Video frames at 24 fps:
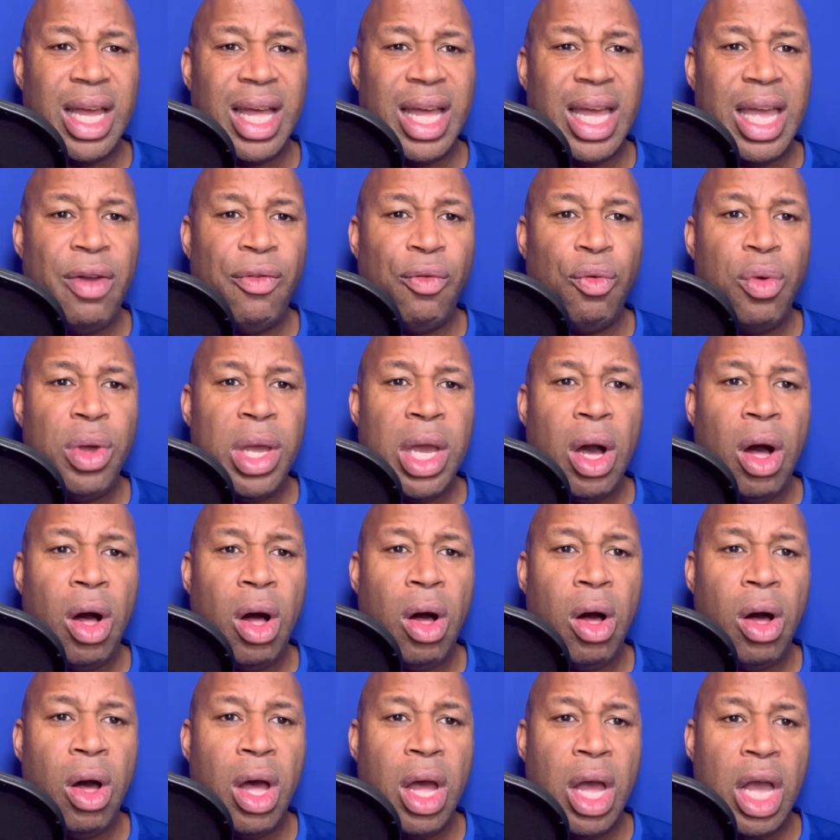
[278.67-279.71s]
if we
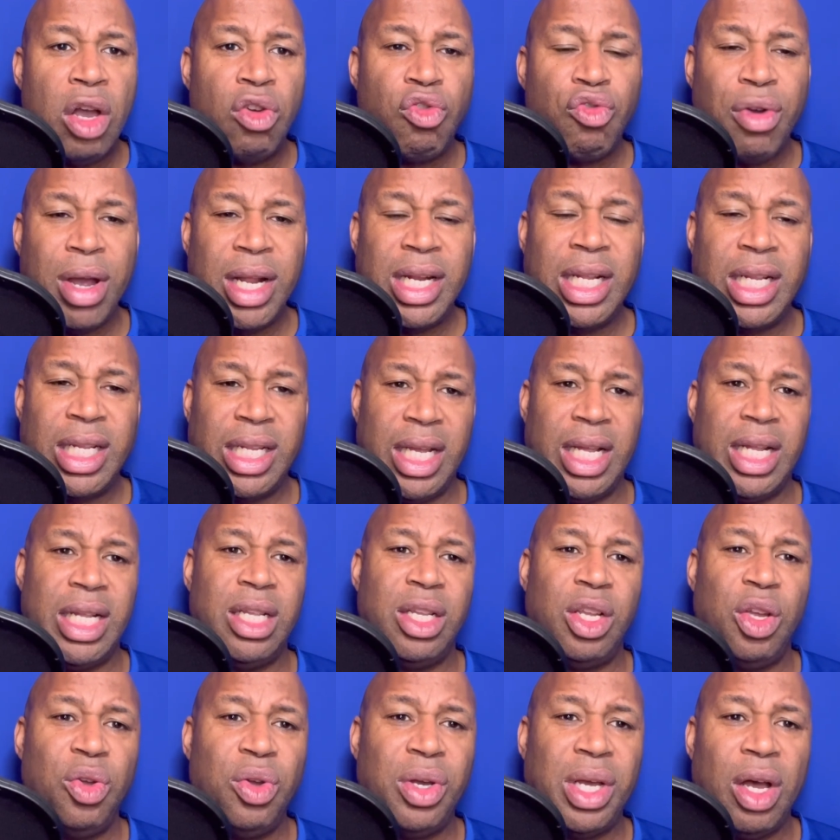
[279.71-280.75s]
are crediting
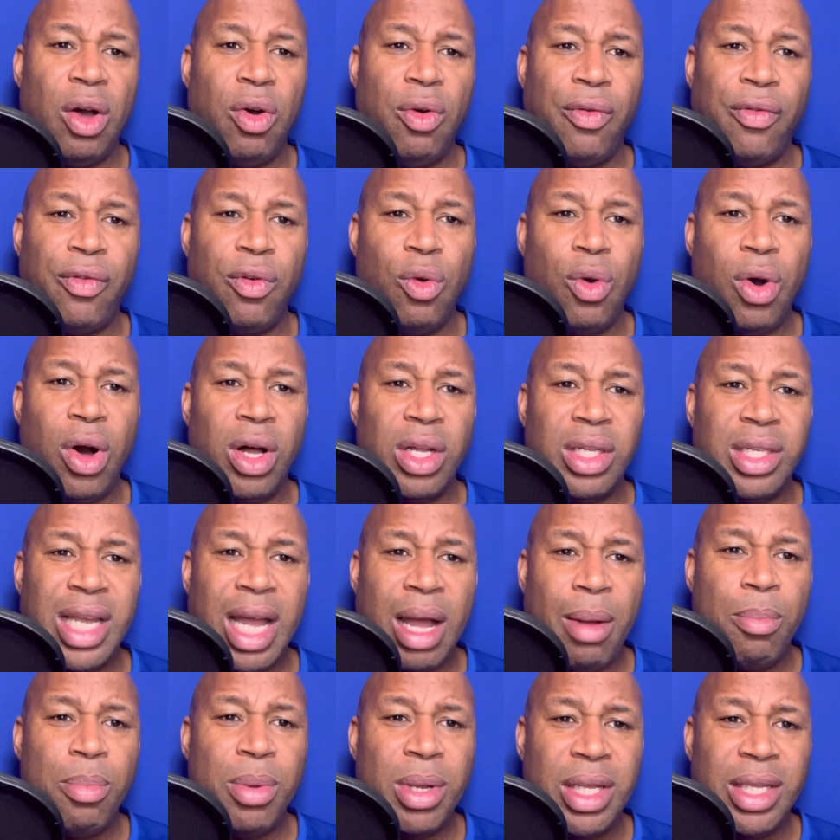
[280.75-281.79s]
Tuchel for our
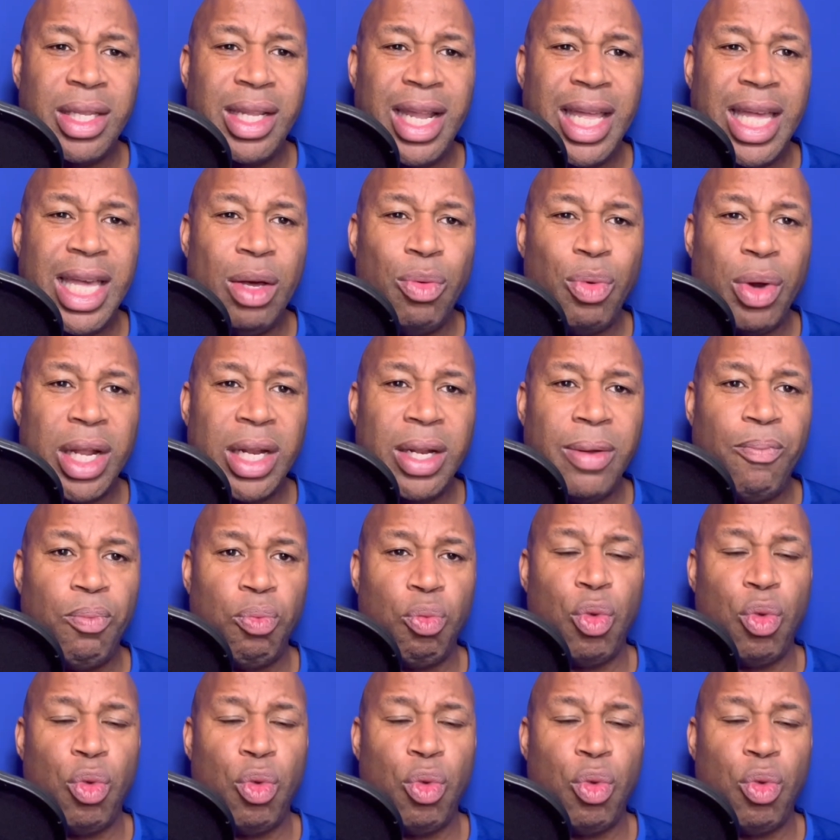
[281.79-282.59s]
Champions League win,